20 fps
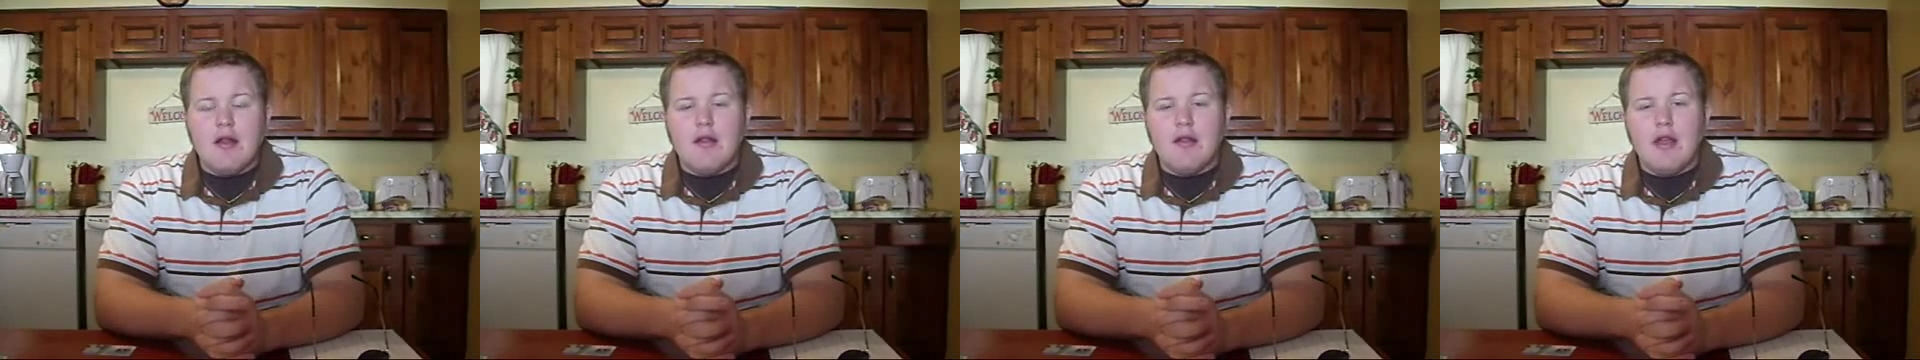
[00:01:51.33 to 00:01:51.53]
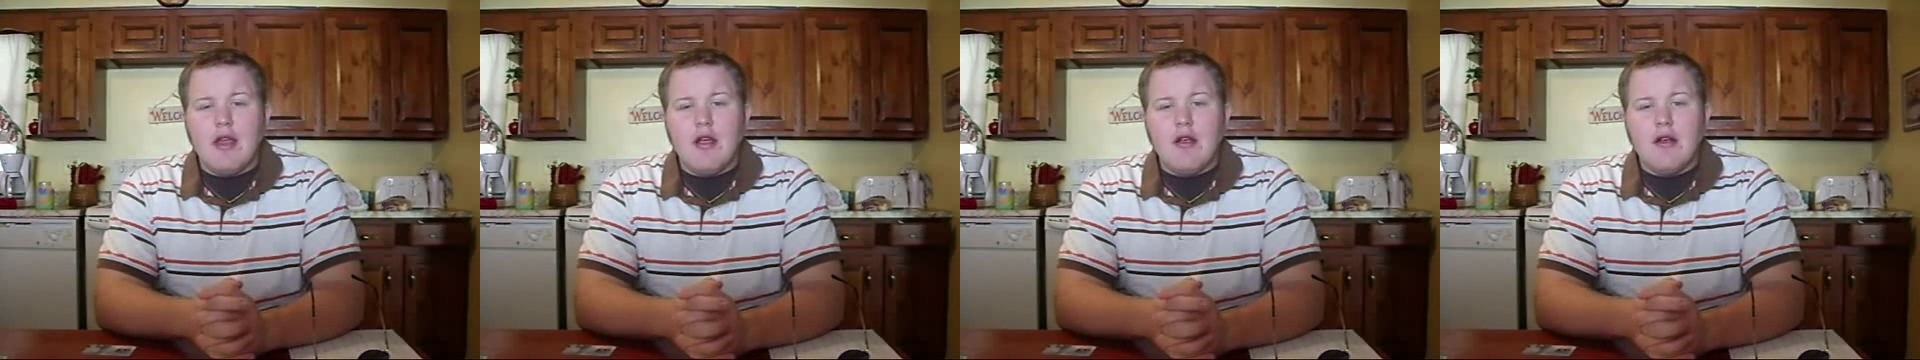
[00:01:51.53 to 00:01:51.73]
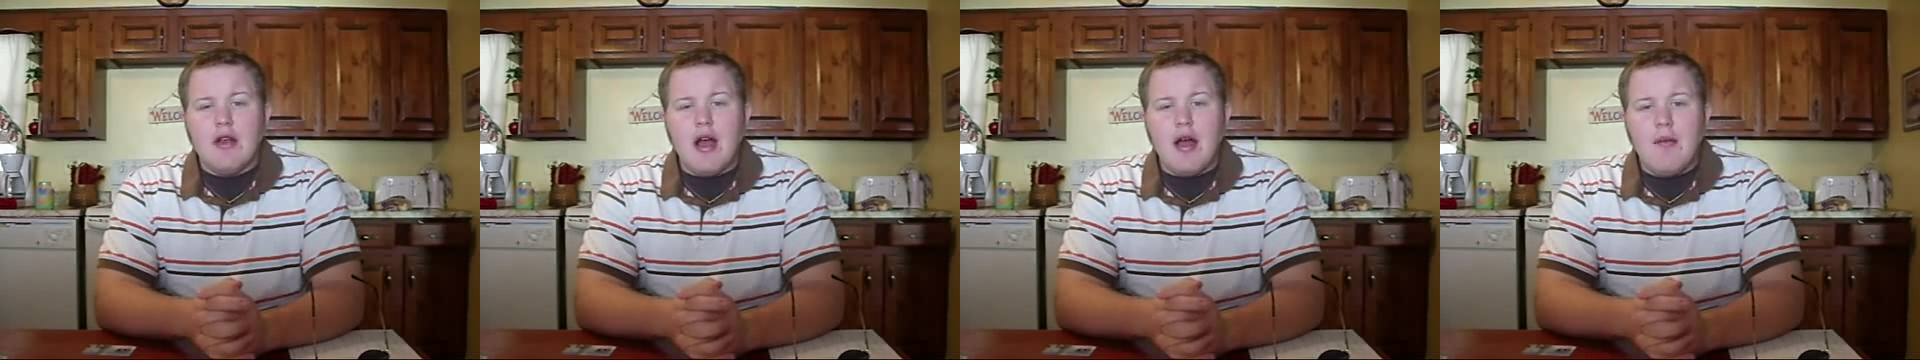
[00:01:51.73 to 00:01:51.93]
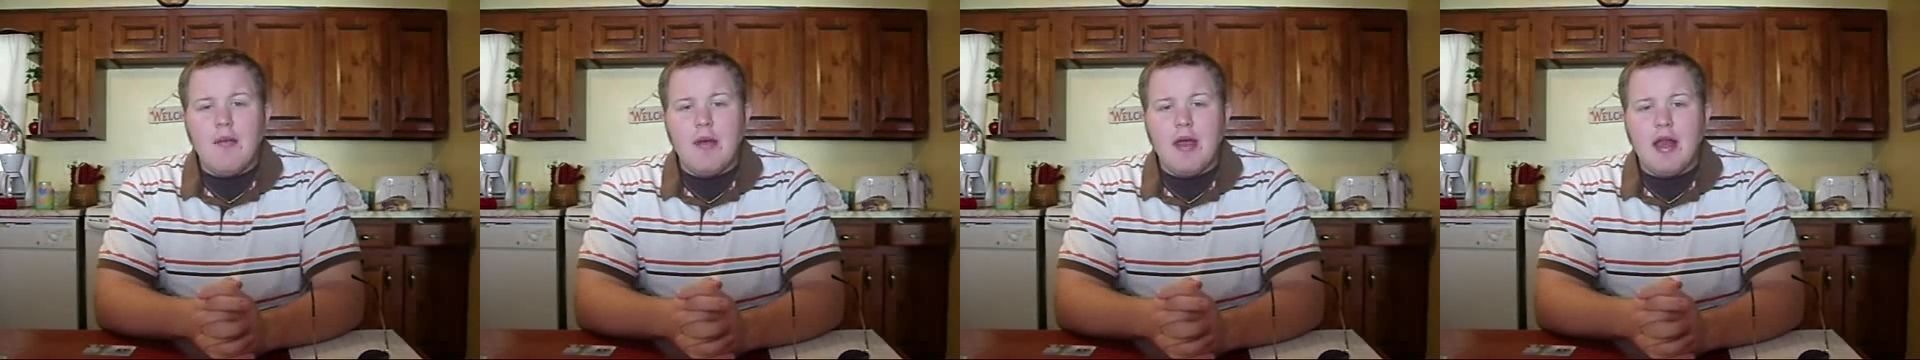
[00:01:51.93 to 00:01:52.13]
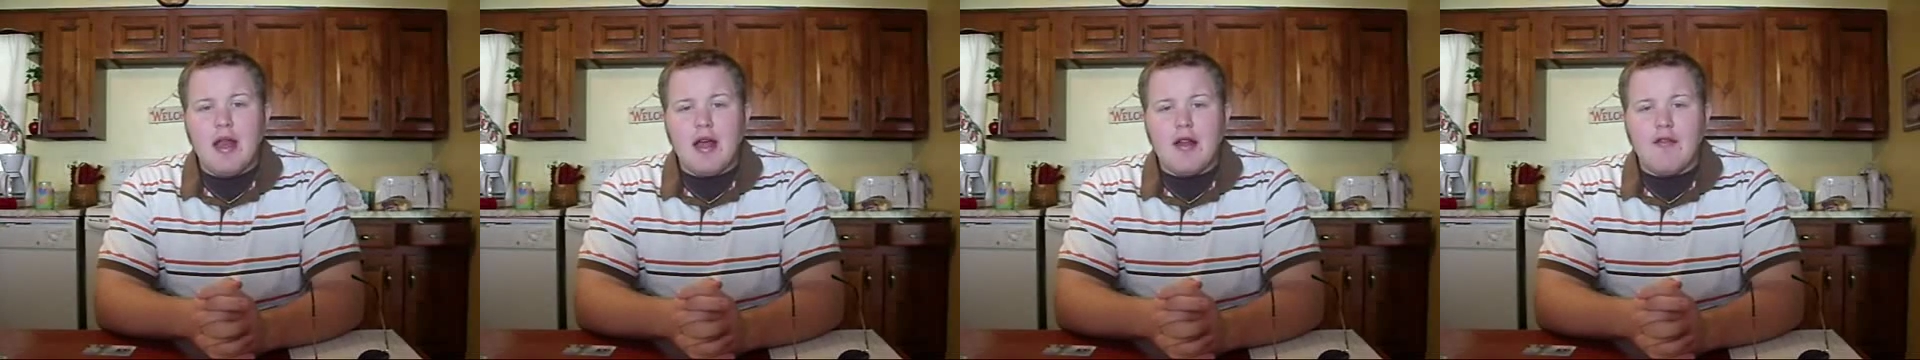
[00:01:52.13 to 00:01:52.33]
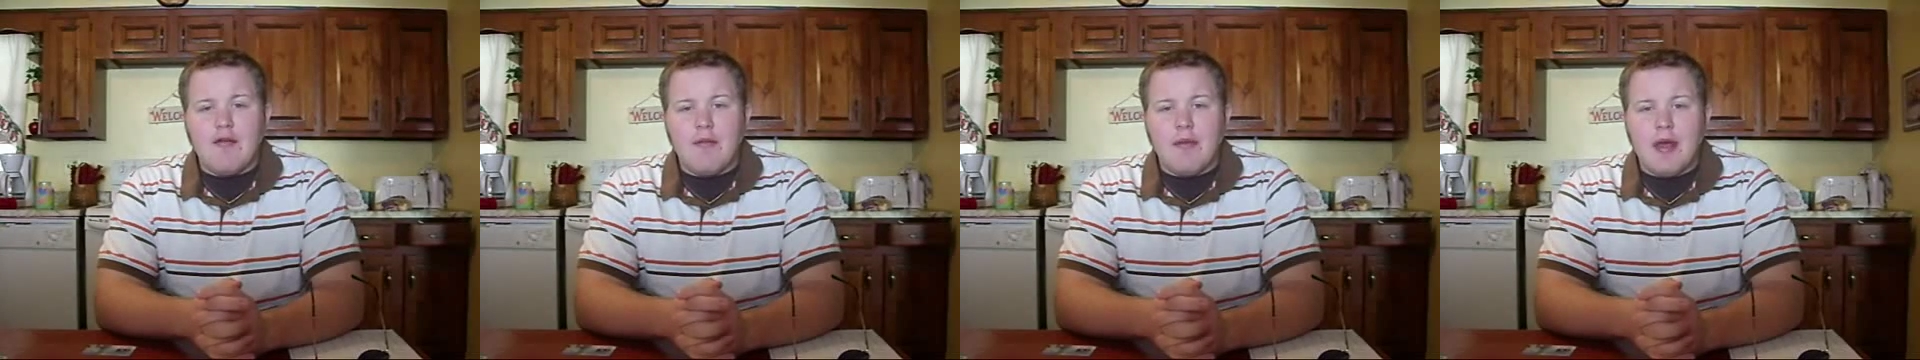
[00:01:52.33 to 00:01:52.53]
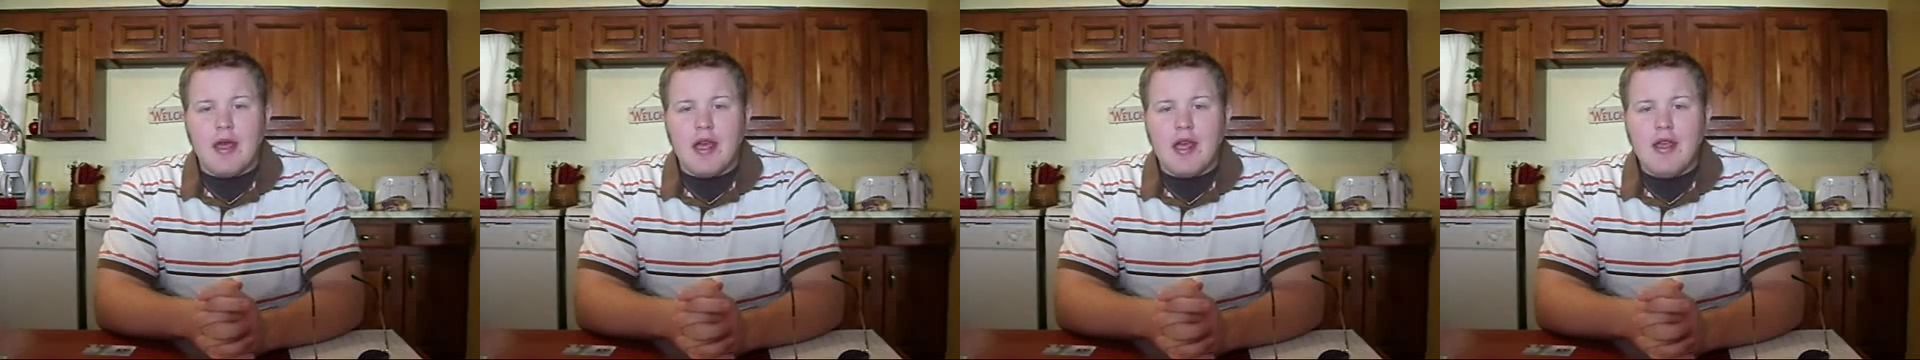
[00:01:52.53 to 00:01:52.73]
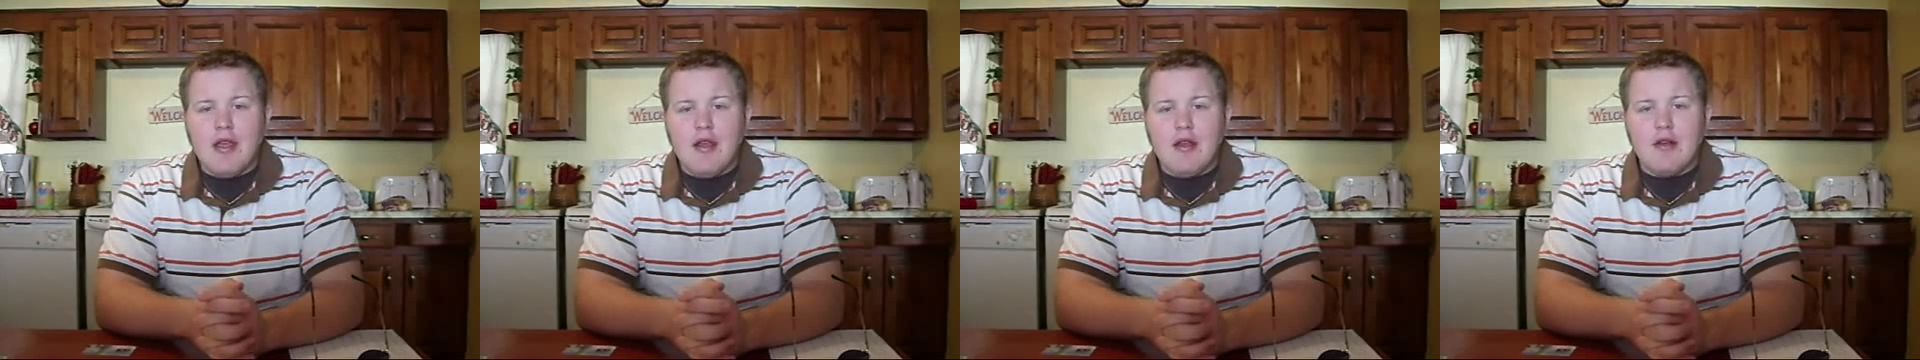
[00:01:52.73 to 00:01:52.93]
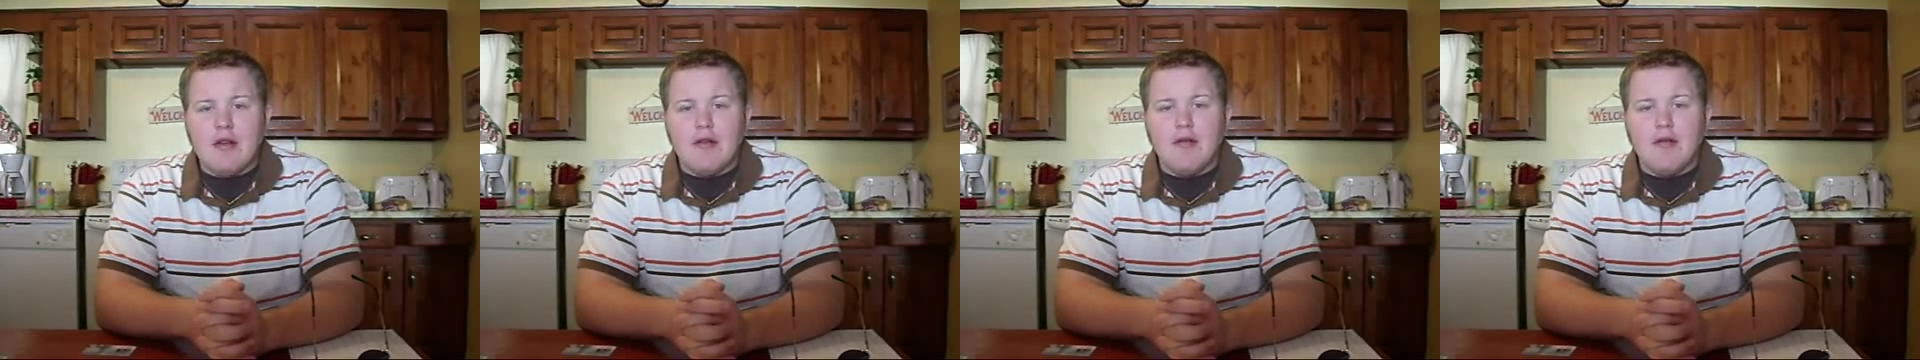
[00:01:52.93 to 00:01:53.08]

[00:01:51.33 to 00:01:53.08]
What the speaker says: they are not made out of pig,